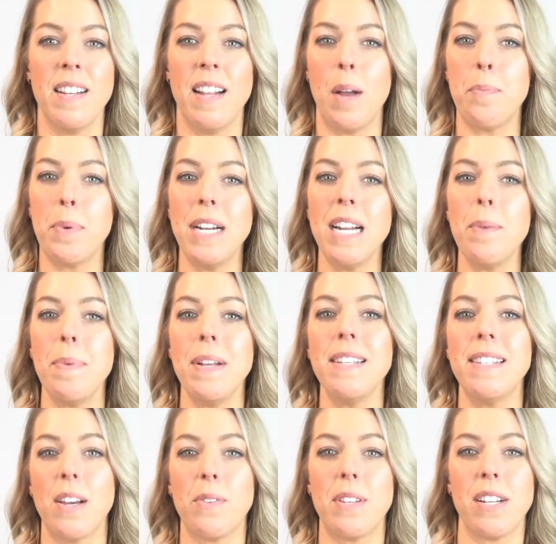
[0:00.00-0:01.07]
A prenup in
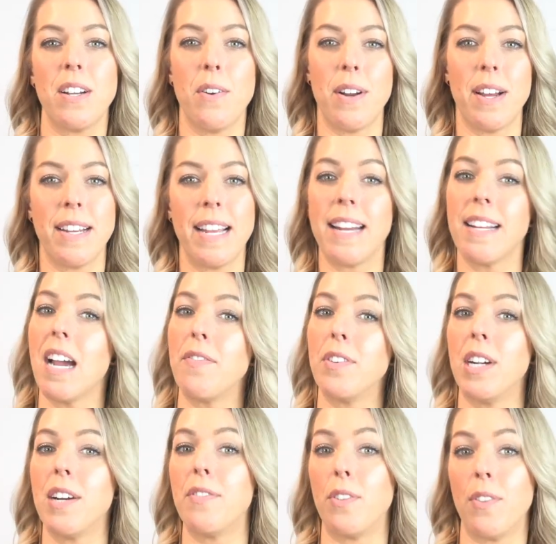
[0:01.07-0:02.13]
South Dakota can
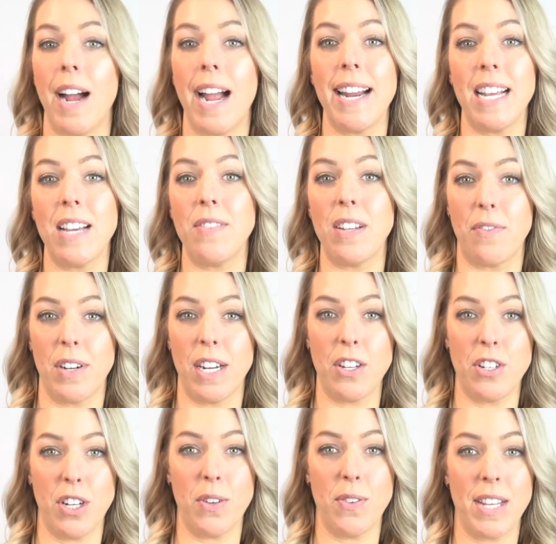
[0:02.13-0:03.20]
cover a variety of different
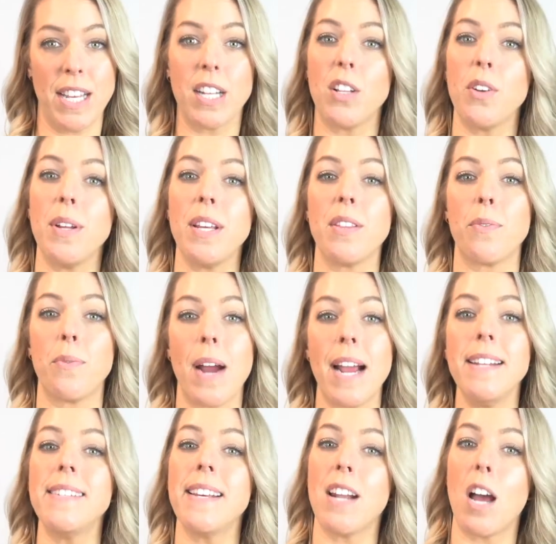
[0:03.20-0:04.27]
issues, including the
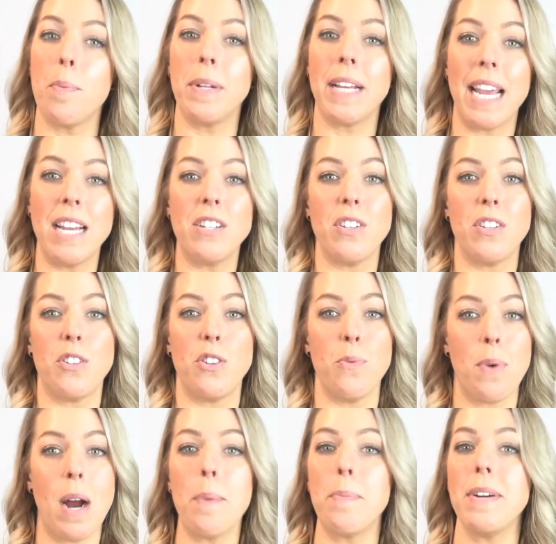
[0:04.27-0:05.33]
rights and obligations to
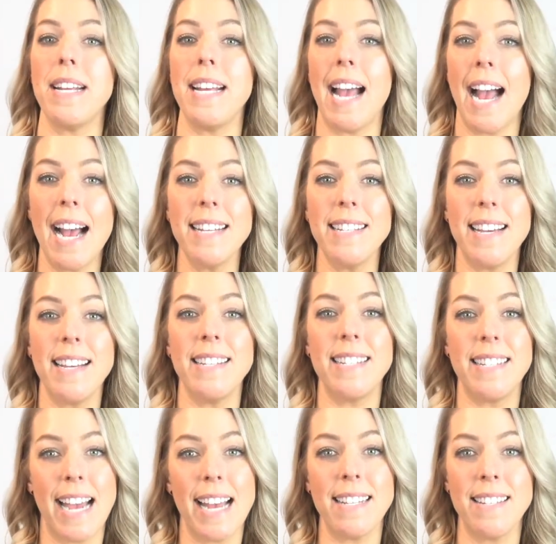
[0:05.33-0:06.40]
property, assets,
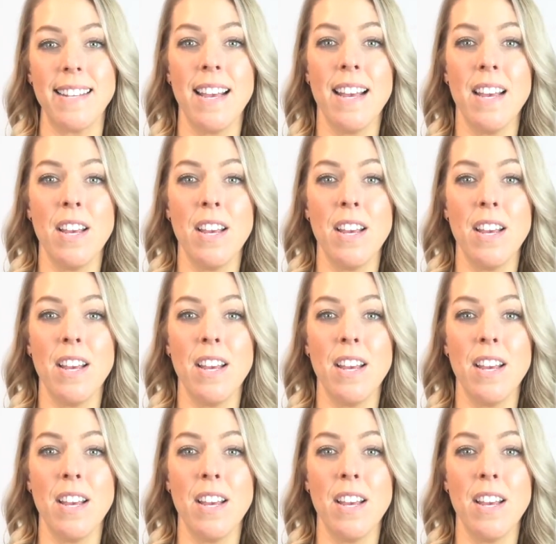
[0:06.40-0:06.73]
debts,